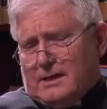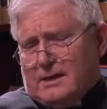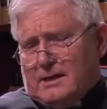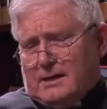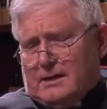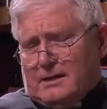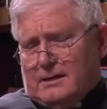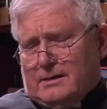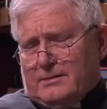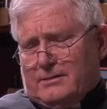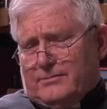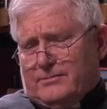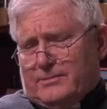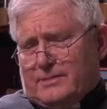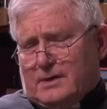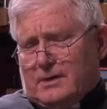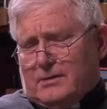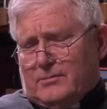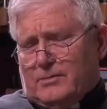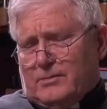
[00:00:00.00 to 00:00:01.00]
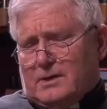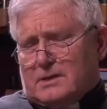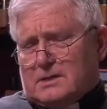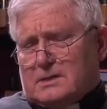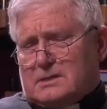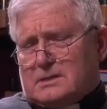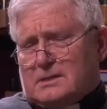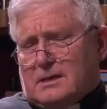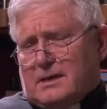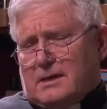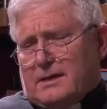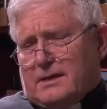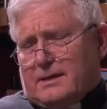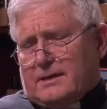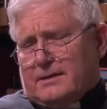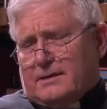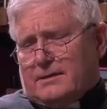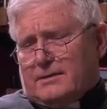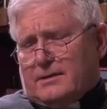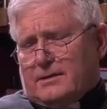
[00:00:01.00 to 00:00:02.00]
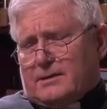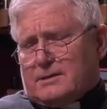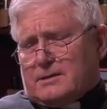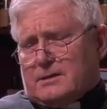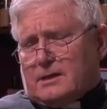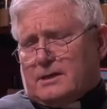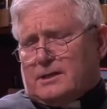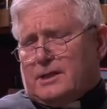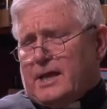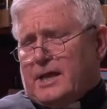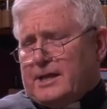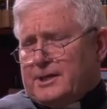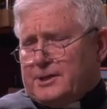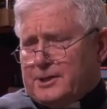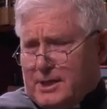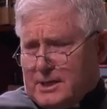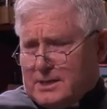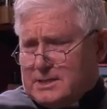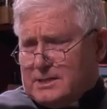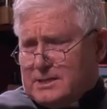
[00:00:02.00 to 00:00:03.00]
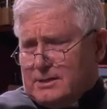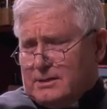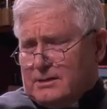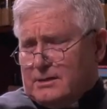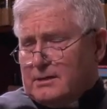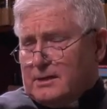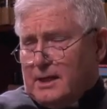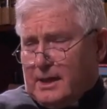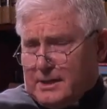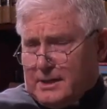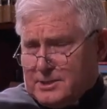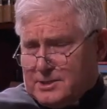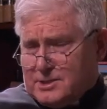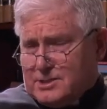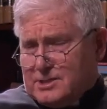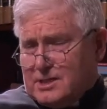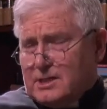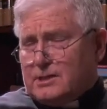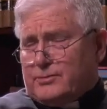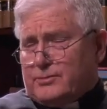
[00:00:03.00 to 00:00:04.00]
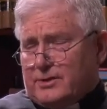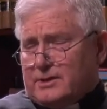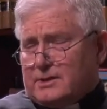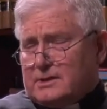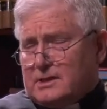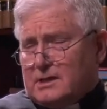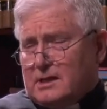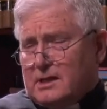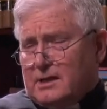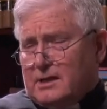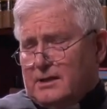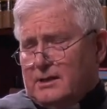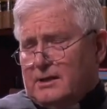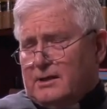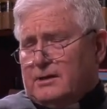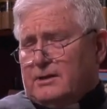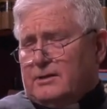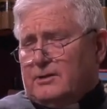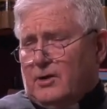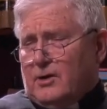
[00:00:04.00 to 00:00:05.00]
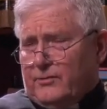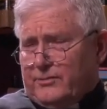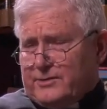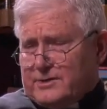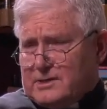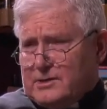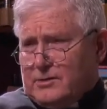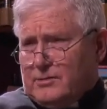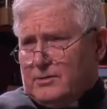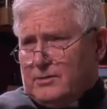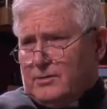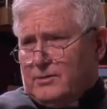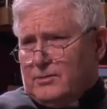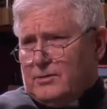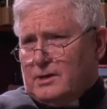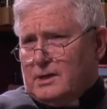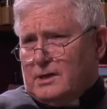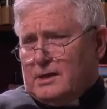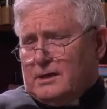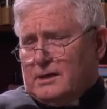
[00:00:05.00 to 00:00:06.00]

there was a clandestine, that is secret, Novoselic